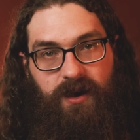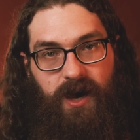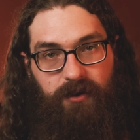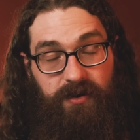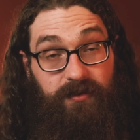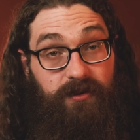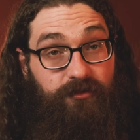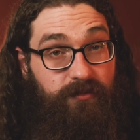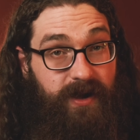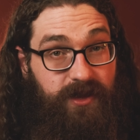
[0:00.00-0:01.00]
However,
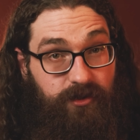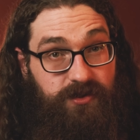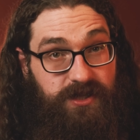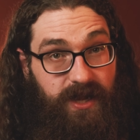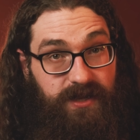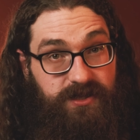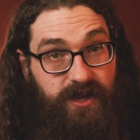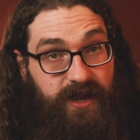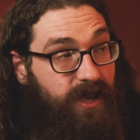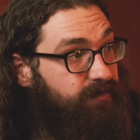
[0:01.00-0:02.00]
for my use case,
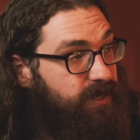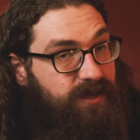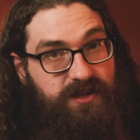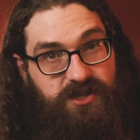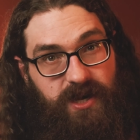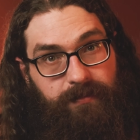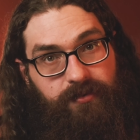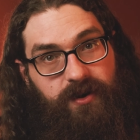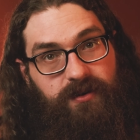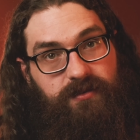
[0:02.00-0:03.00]
I have it in a
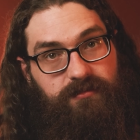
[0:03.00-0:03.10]
separate